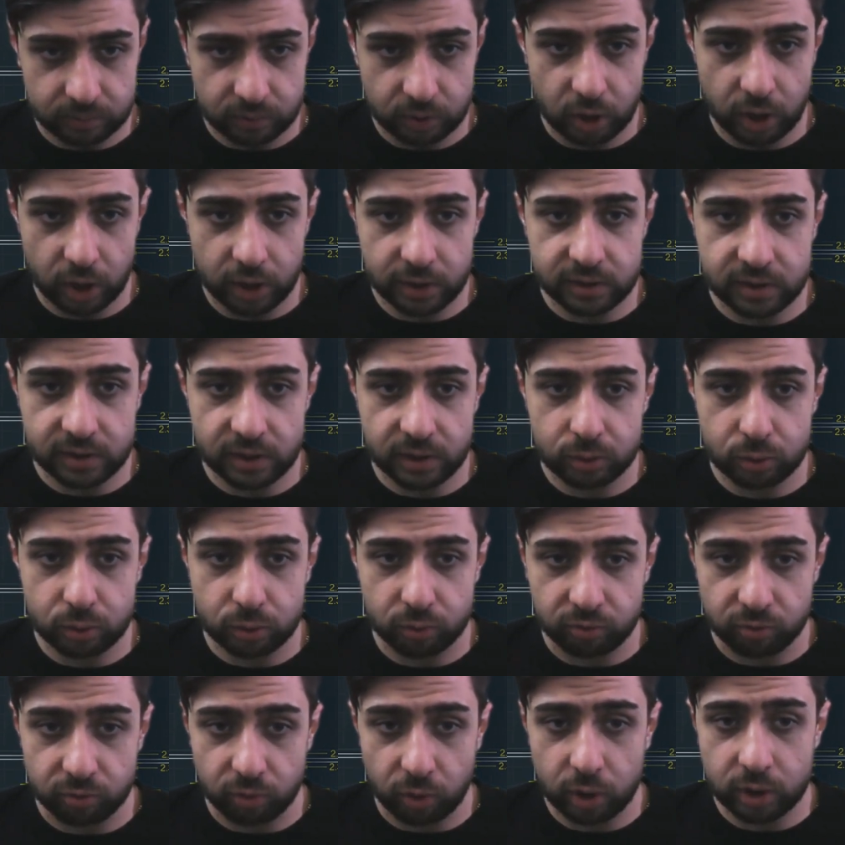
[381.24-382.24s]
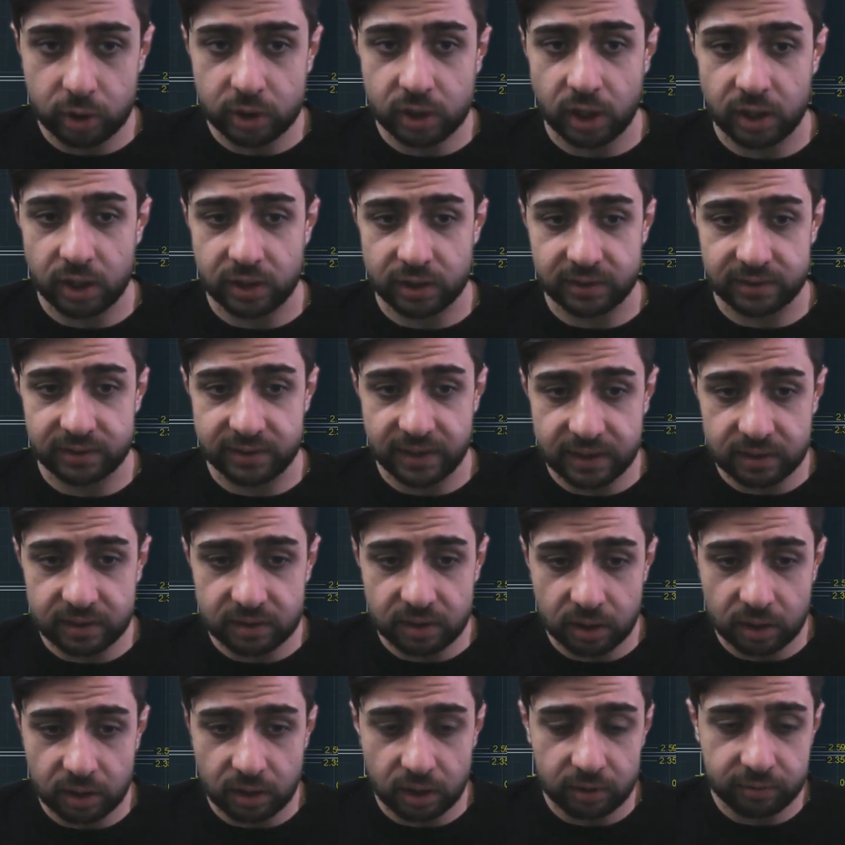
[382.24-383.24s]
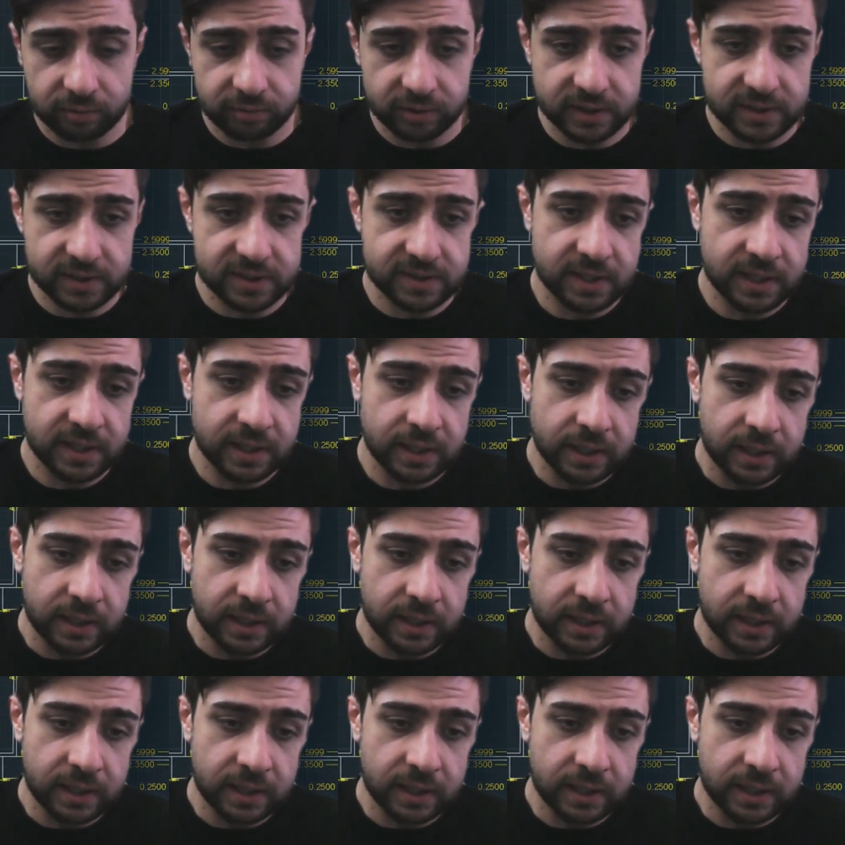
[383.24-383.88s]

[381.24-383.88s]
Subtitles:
doctor to work on a dental office.